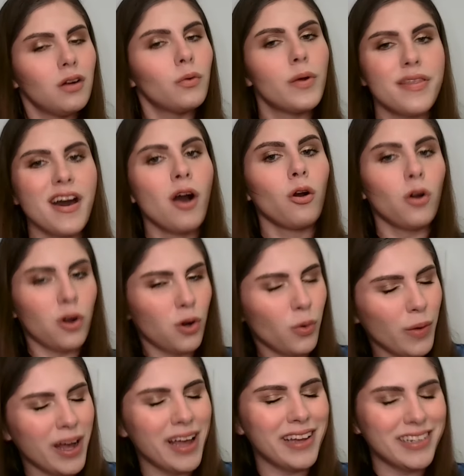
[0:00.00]
without
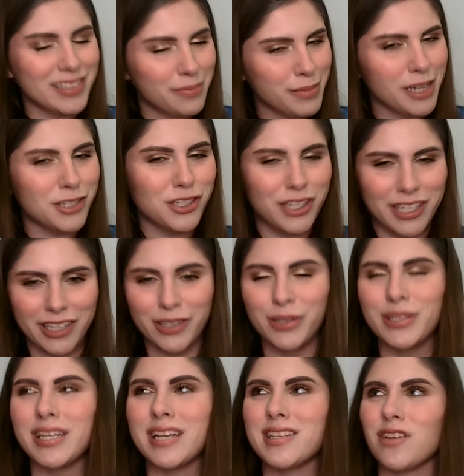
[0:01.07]
quite as much
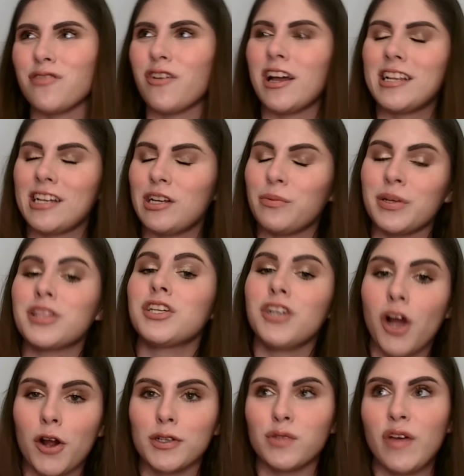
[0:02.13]
guilt as if I did it with the
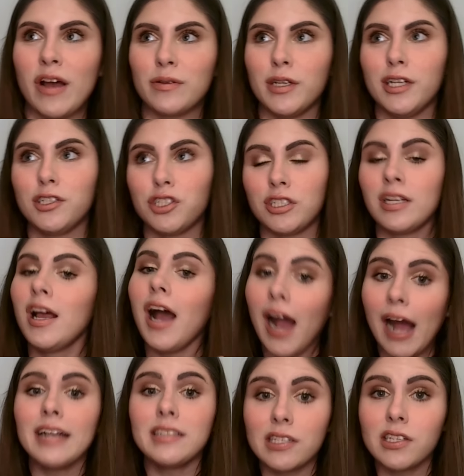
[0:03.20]
NARS foundation.
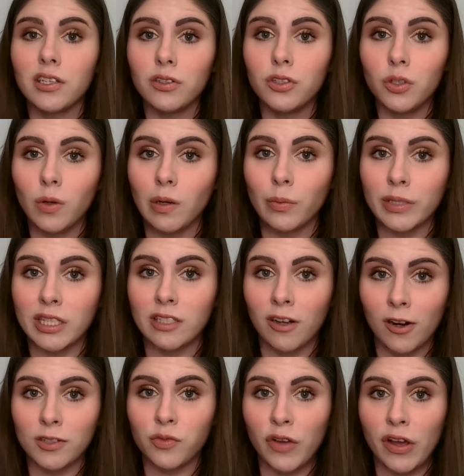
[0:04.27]
I'd still do it with the NARS